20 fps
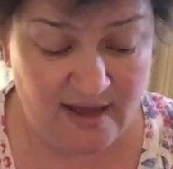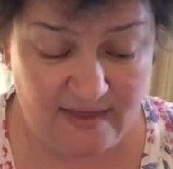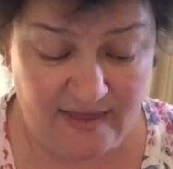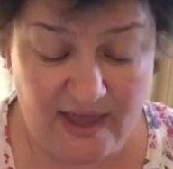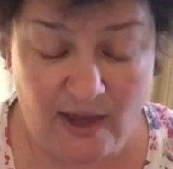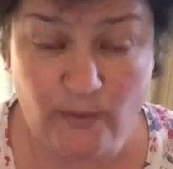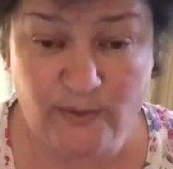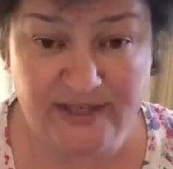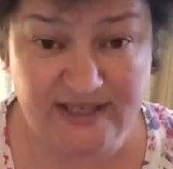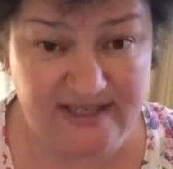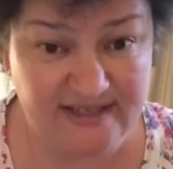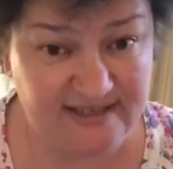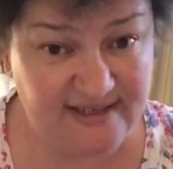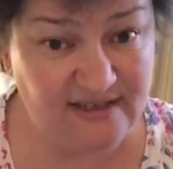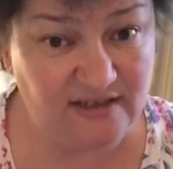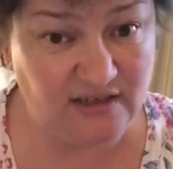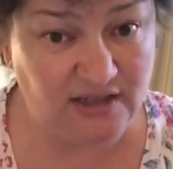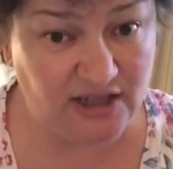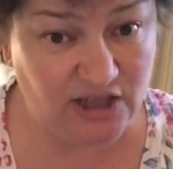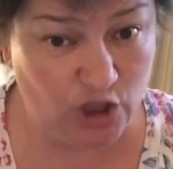There was
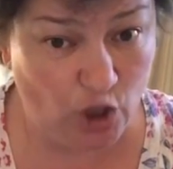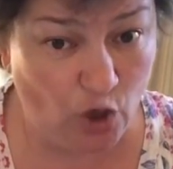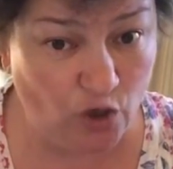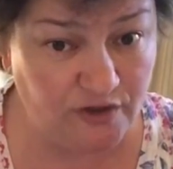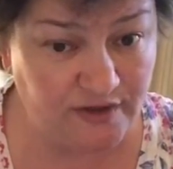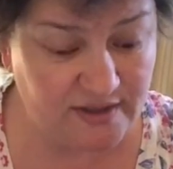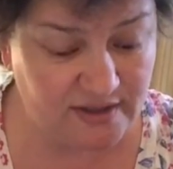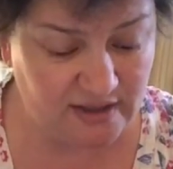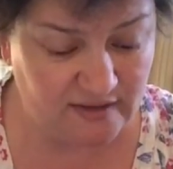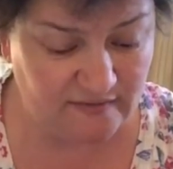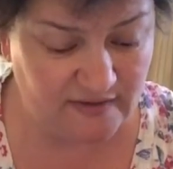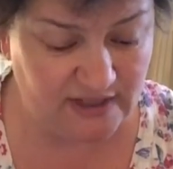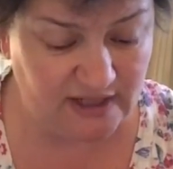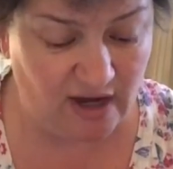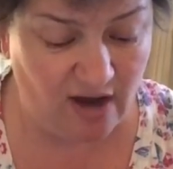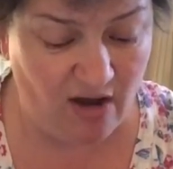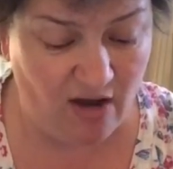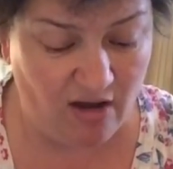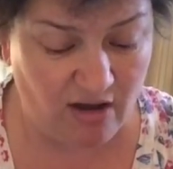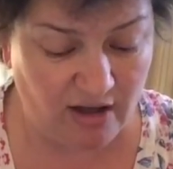still lots of
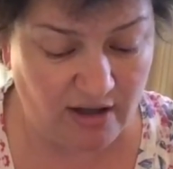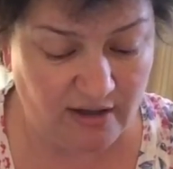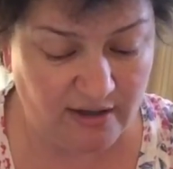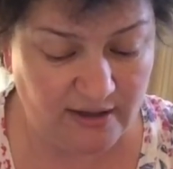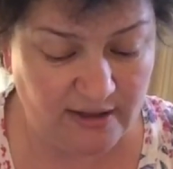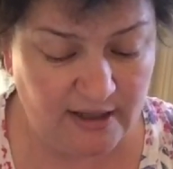dark.